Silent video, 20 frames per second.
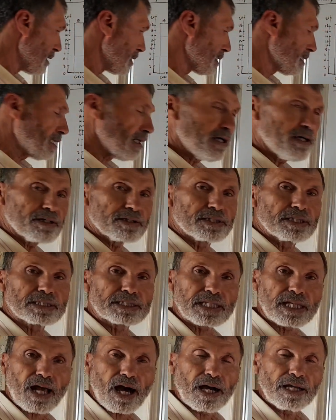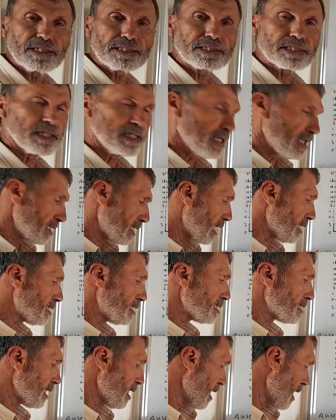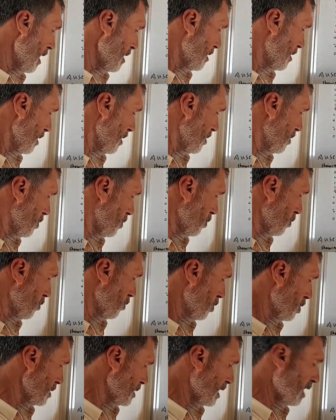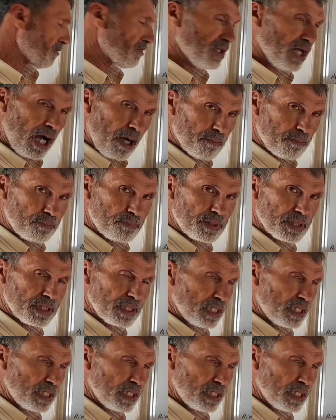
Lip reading: third slice that is related to 7-Up.